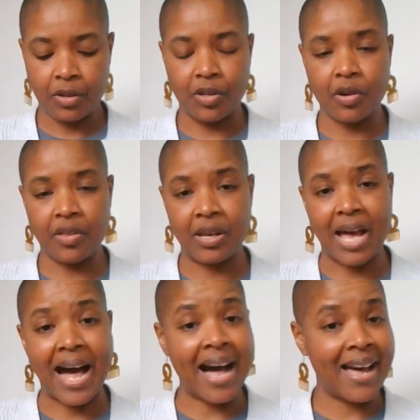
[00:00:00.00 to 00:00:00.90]
Know that
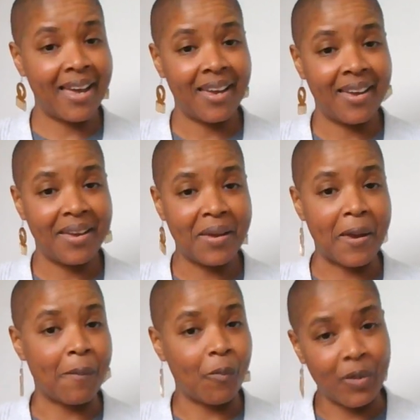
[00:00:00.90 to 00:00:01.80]
I
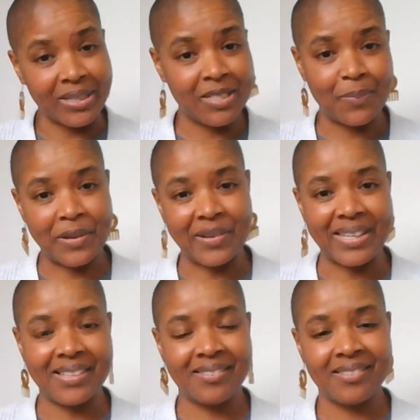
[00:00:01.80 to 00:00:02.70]
am one
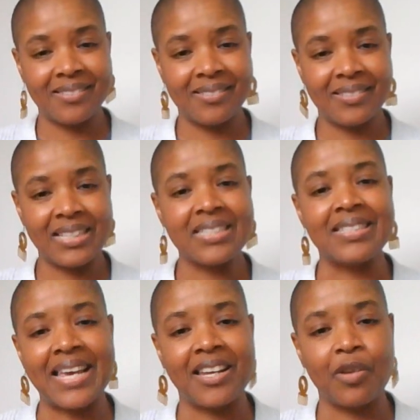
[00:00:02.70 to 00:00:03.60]
spirit
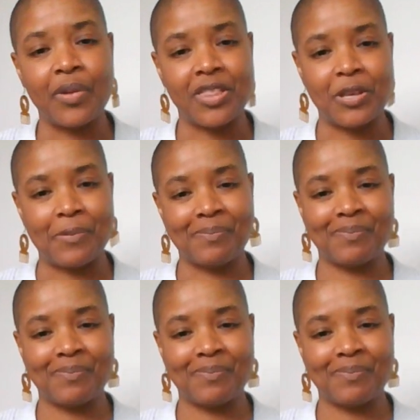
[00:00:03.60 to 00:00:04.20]
standing with you.